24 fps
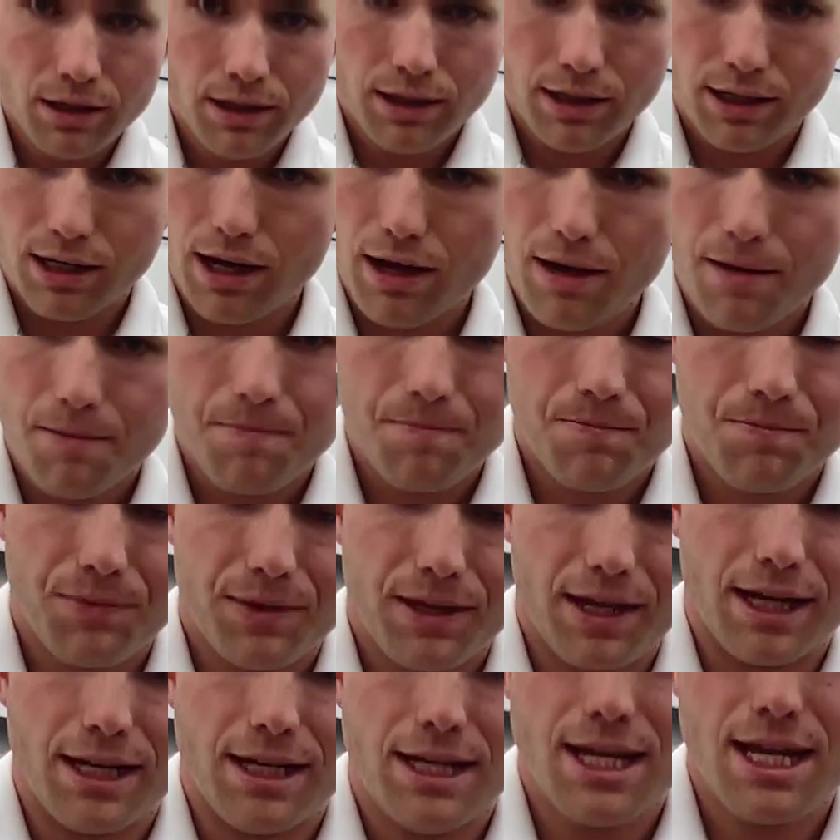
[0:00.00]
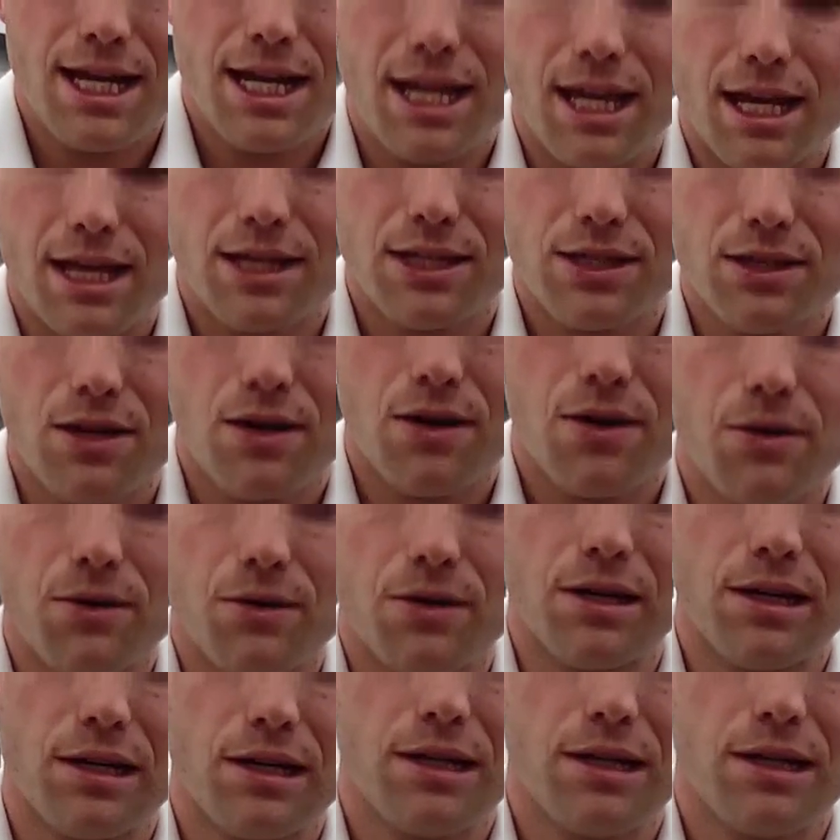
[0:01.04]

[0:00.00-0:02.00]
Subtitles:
Okay, I did. So